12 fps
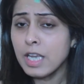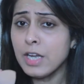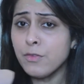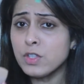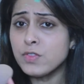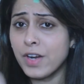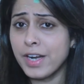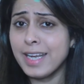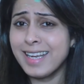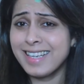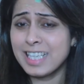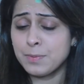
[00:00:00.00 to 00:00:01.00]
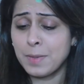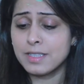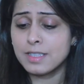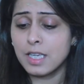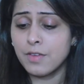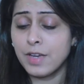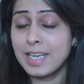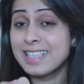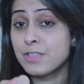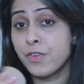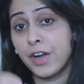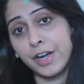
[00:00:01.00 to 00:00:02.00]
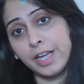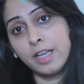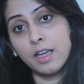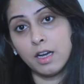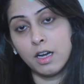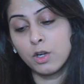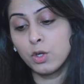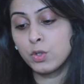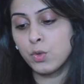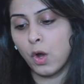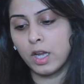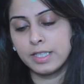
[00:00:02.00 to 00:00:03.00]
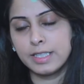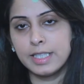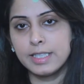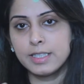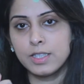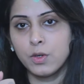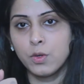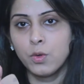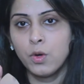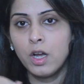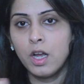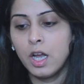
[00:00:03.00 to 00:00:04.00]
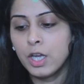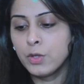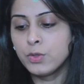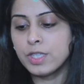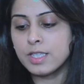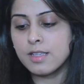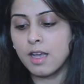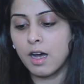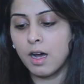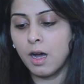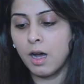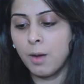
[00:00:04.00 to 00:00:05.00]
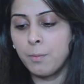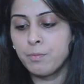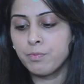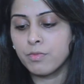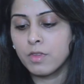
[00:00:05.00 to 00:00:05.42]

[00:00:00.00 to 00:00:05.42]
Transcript: It was very inexpensive and it's very good quality. So you just soak